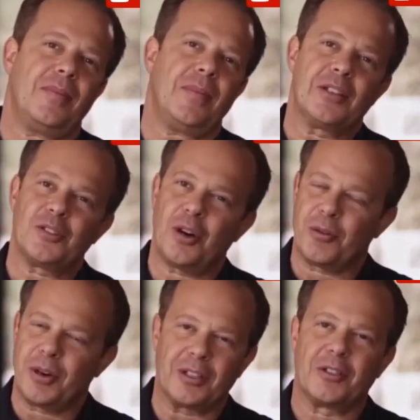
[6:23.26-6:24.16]
and start
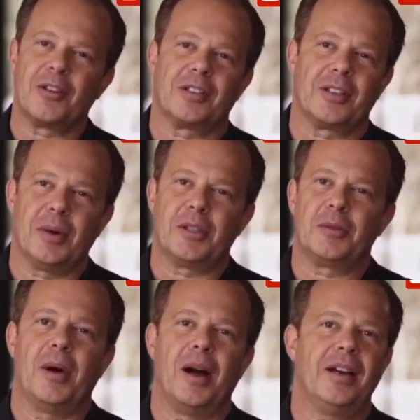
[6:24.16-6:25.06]
reconstructing my
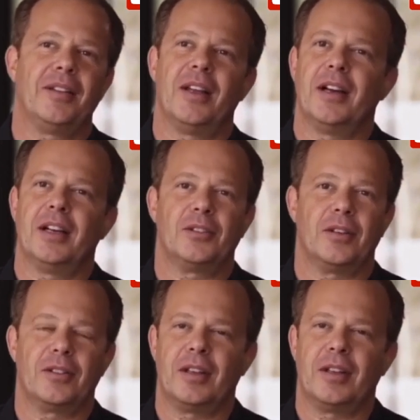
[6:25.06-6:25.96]
spine, and then I'd start
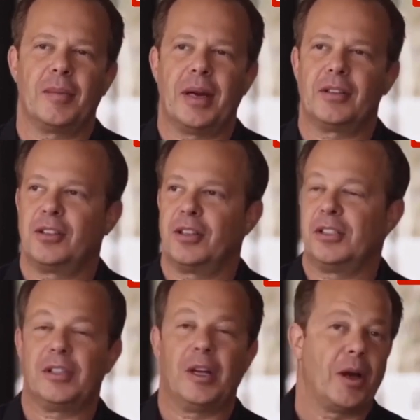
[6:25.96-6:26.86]
thinking about should I
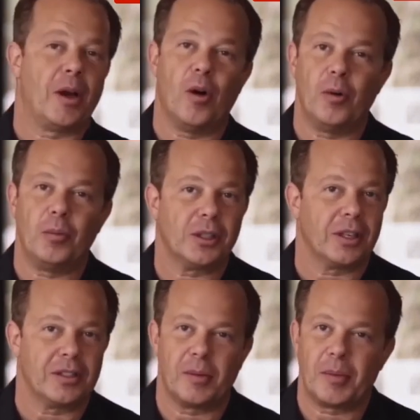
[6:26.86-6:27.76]
sell my home, should I
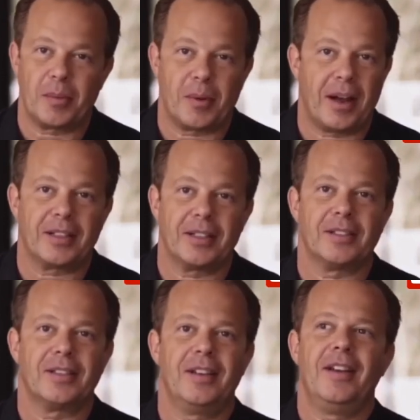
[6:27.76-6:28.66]
sell my
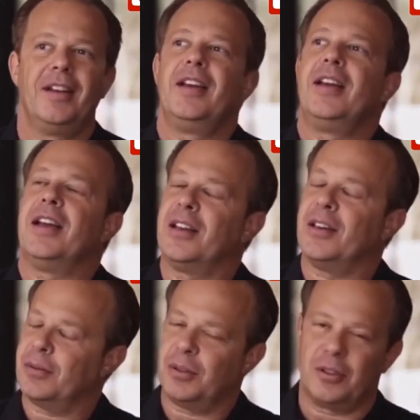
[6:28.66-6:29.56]
practice? And
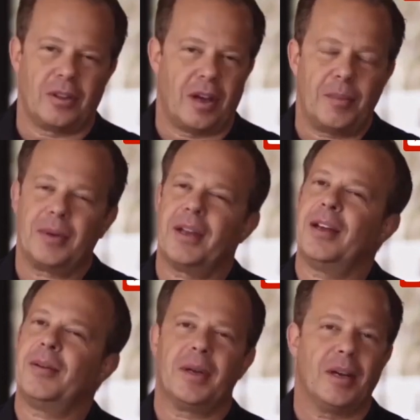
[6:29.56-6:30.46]
I'd stop
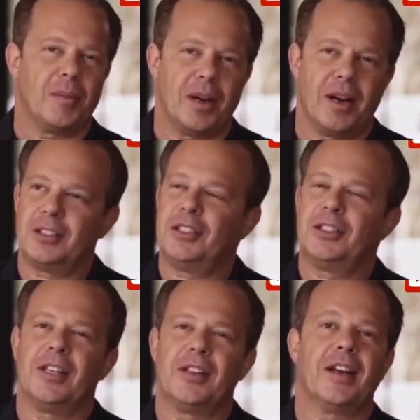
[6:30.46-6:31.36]
again, become
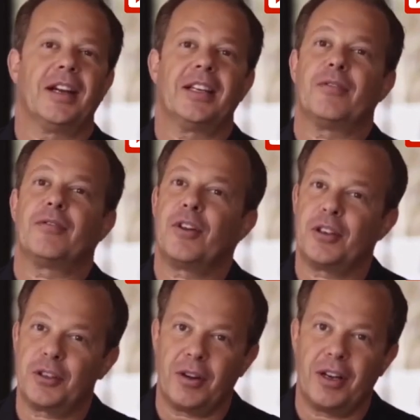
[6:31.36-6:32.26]
conscious, and then I'd get
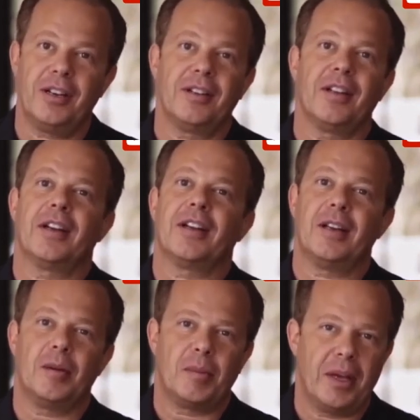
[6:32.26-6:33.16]
frustrated, and then I'd get
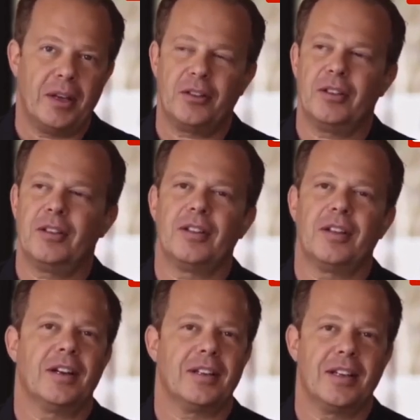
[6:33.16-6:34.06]
impatient, and then
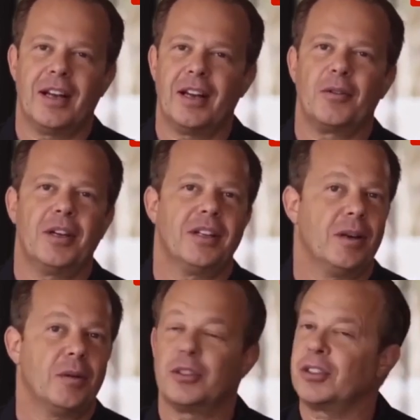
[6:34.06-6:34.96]
I'd get angry, and then it
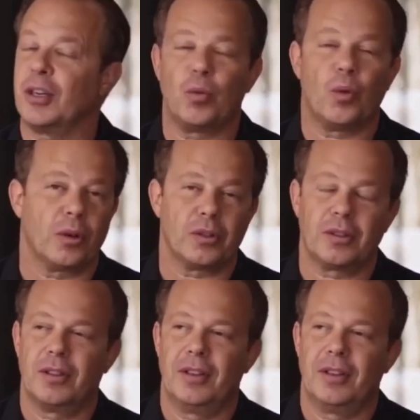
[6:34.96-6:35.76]
would just get worse.